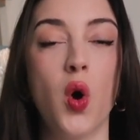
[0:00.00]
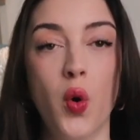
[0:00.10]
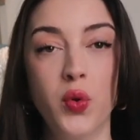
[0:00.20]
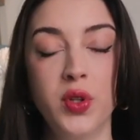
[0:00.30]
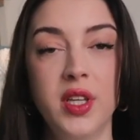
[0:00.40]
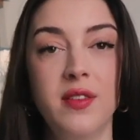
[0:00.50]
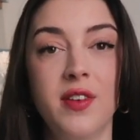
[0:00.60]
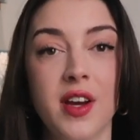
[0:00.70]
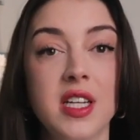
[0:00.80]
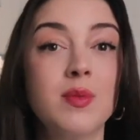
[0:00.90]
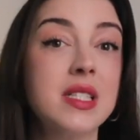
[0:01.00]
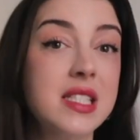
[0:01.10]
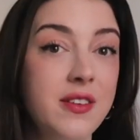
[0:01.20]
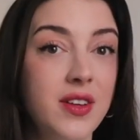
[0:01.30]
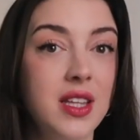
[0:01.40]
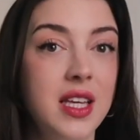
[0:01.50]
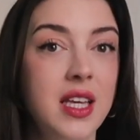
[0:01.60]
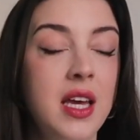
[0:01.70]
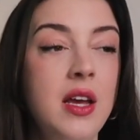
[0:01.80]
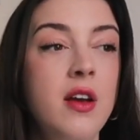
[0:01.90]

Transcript: only very specifically